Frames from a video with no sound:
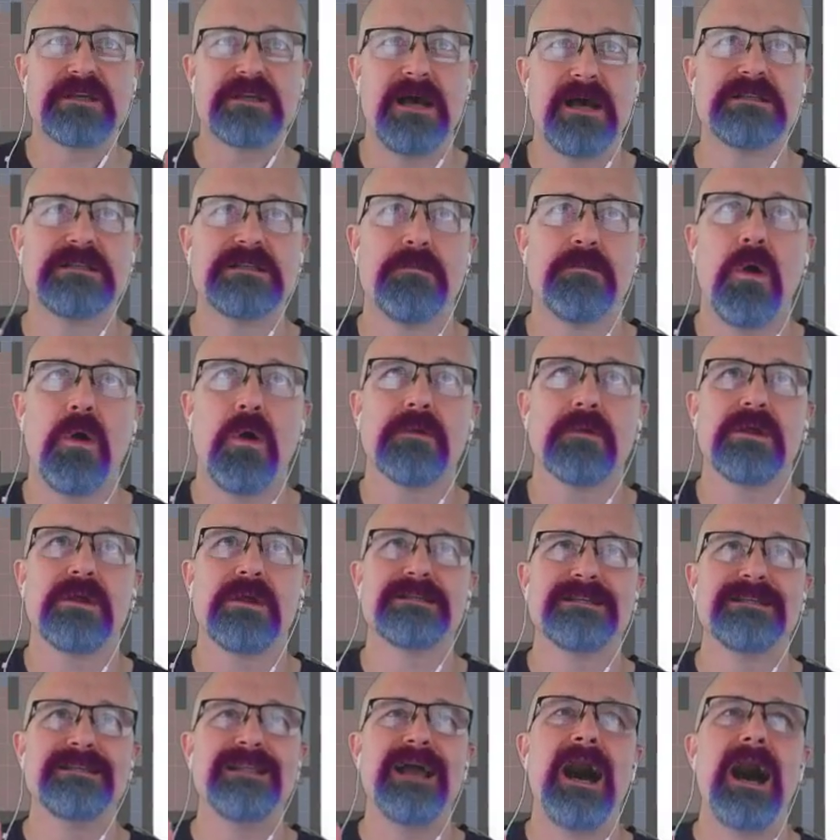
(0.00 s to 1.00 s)
the part
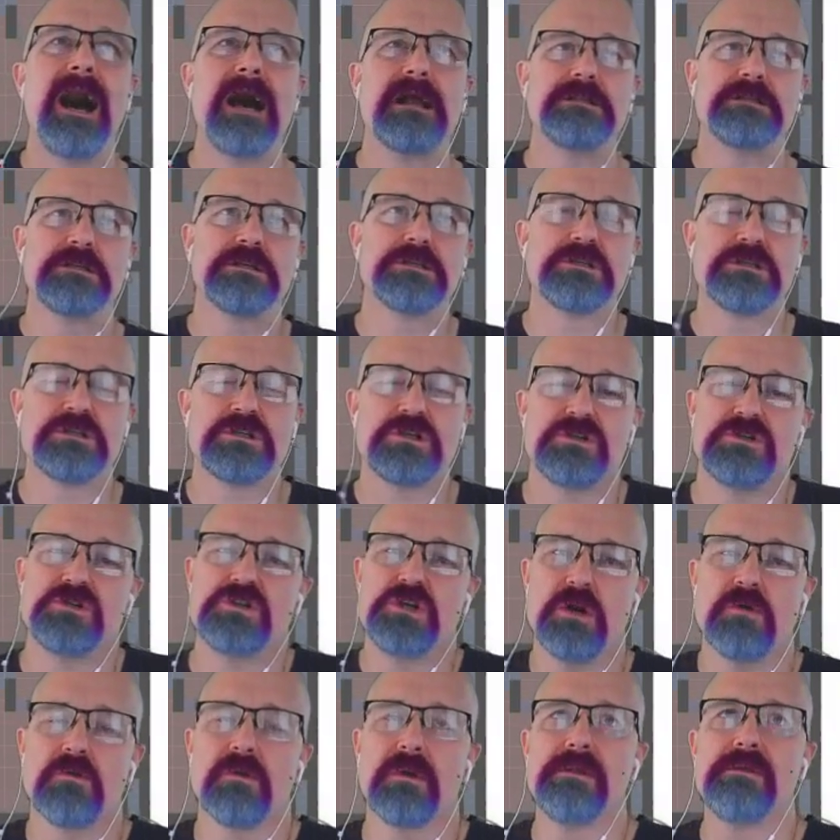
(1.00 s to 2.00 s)
that's not. This is
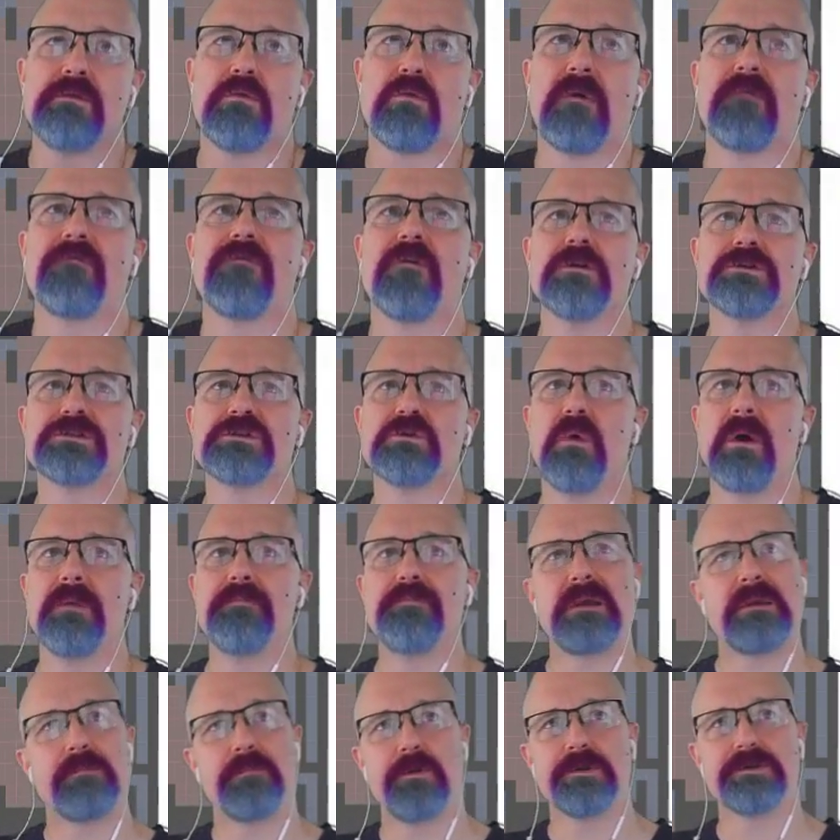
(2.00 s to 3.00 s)
generally the reverse of what
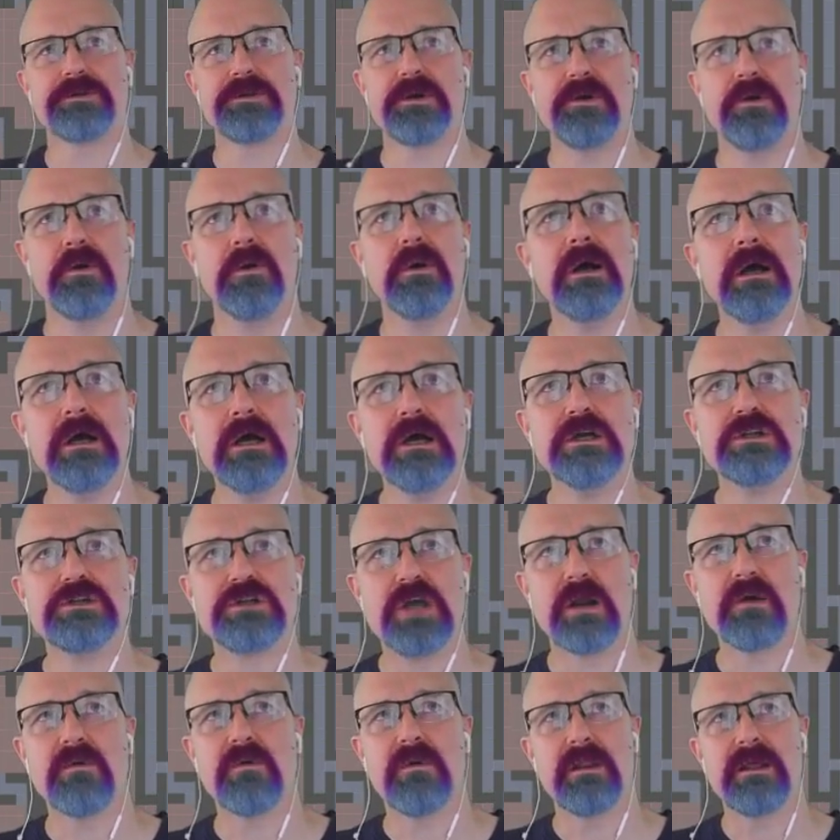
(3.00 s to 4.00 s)
people do.
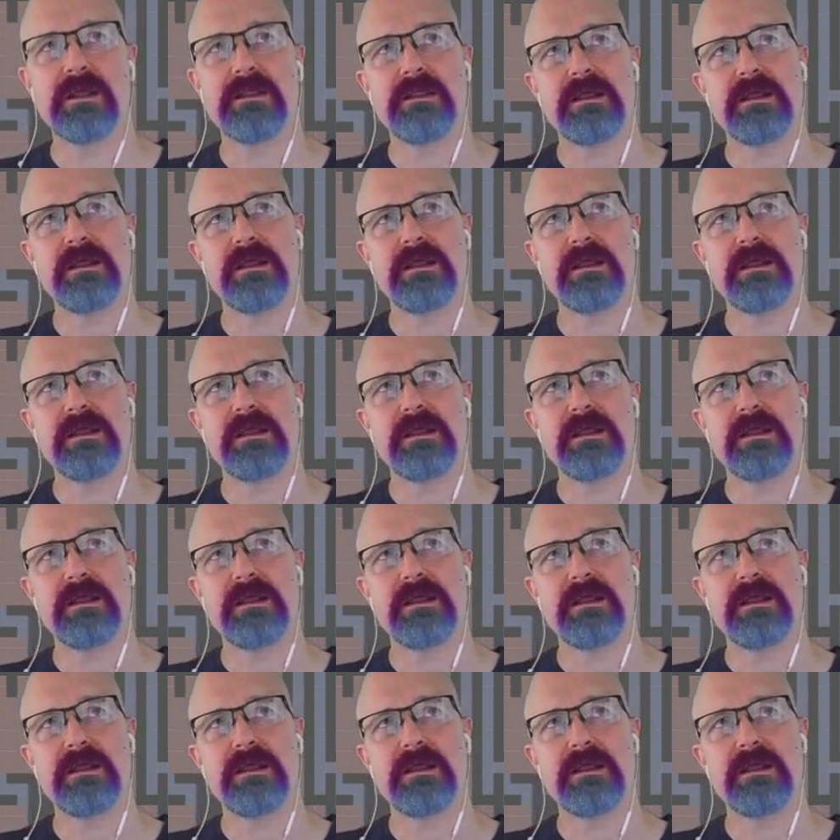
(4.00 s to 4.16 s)
Generally, the